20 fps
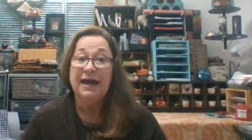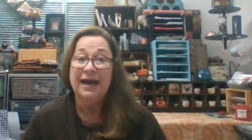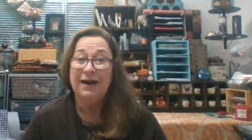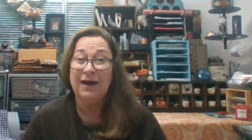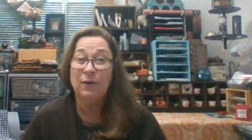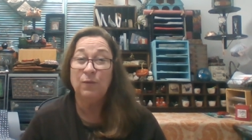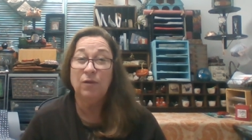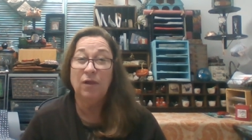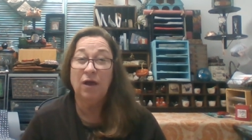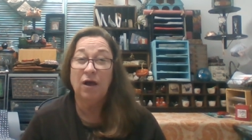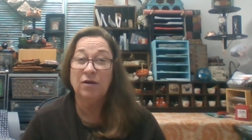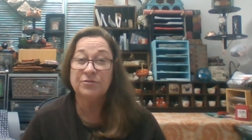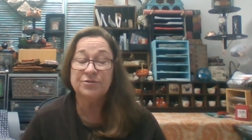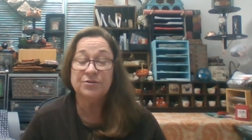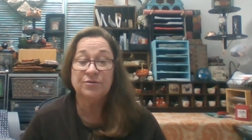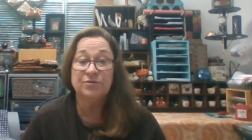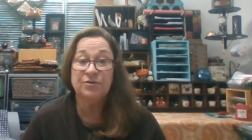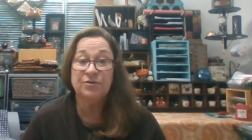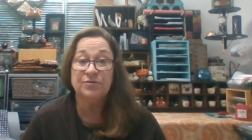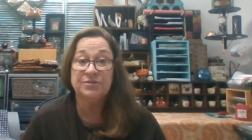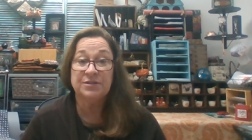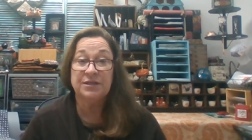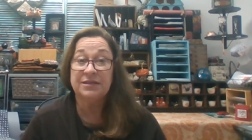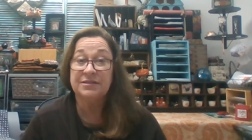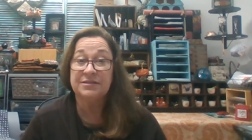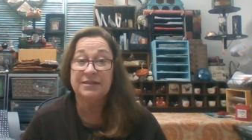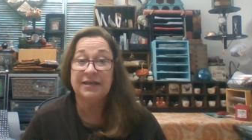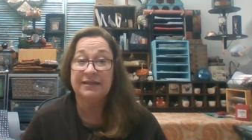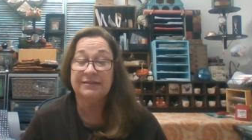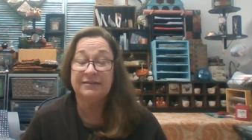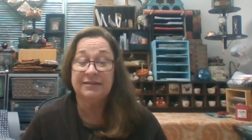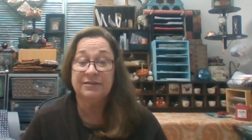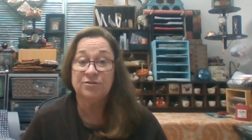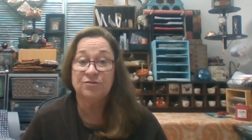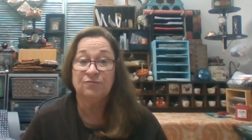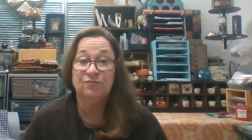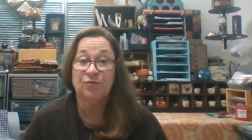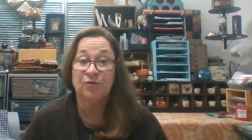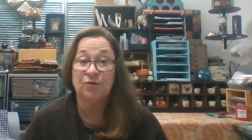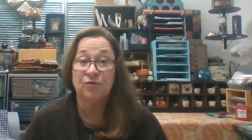I will also use things like this
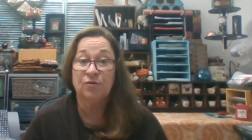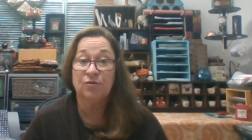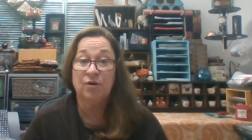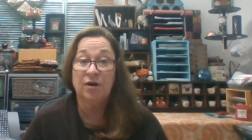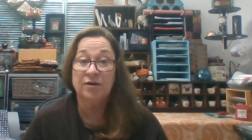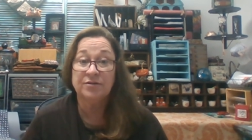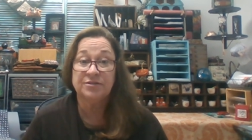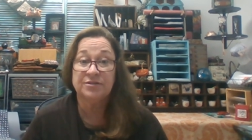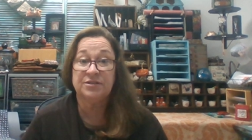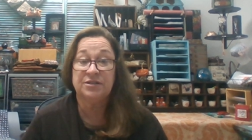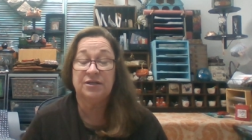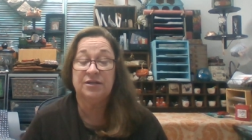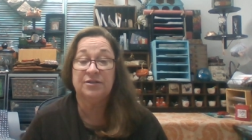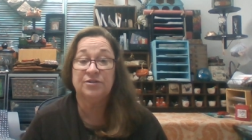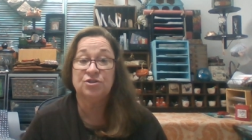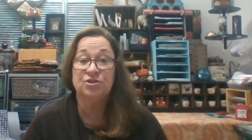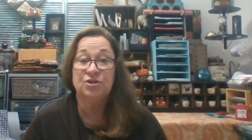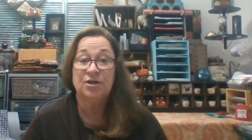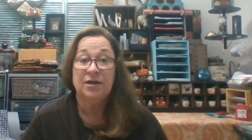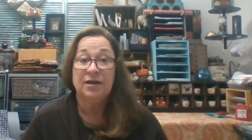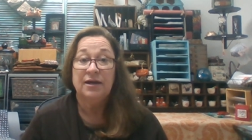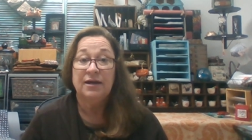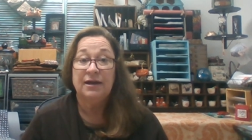for cross stitch.